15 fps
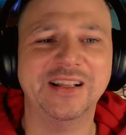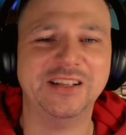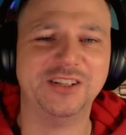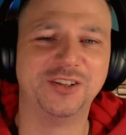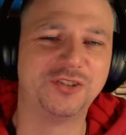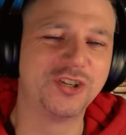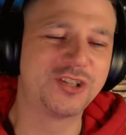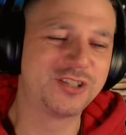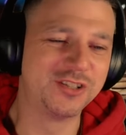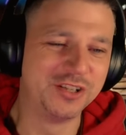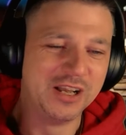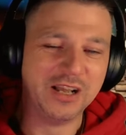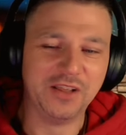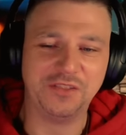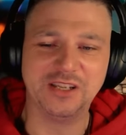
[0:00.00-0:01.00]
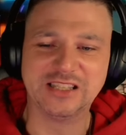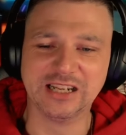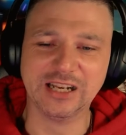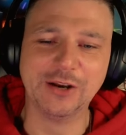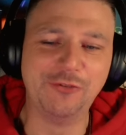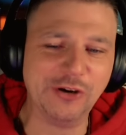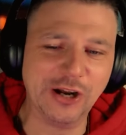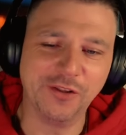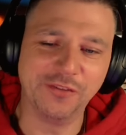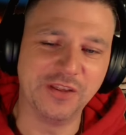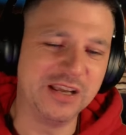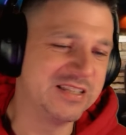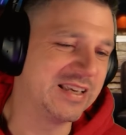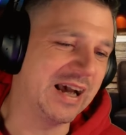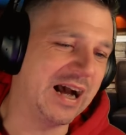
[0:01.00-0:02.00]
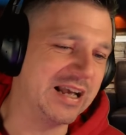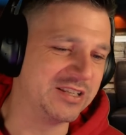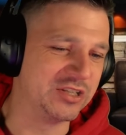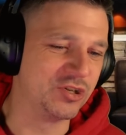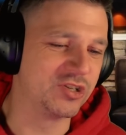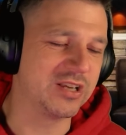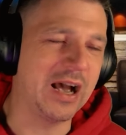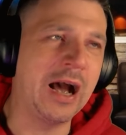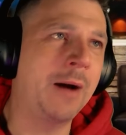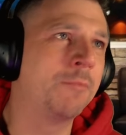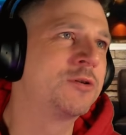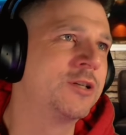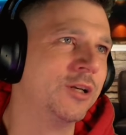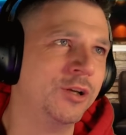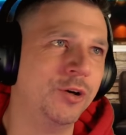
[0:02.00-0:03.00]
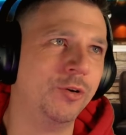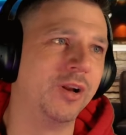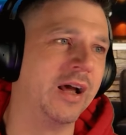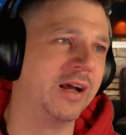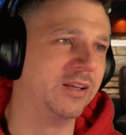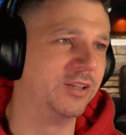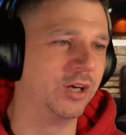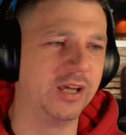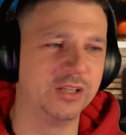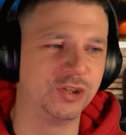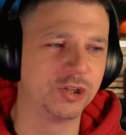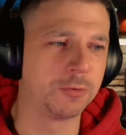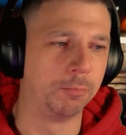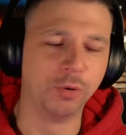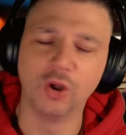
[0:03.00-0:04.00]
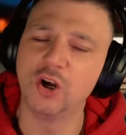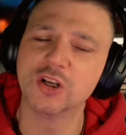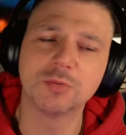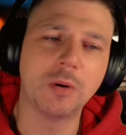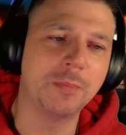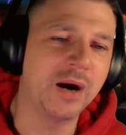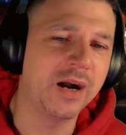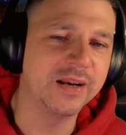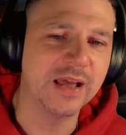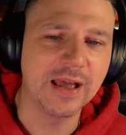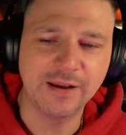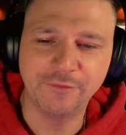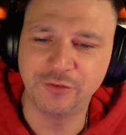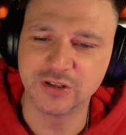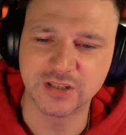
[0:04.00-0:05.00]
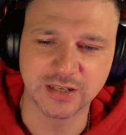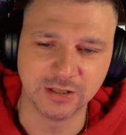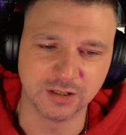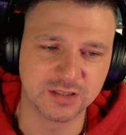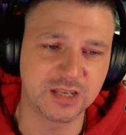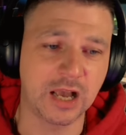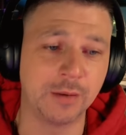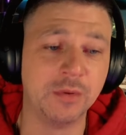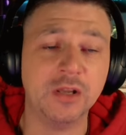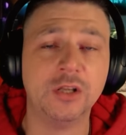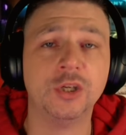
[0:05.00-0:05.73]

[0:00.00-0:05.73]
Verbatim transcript: Yo, just the delivery on these guys is just absolutely, yo, it just blows my mind every single time.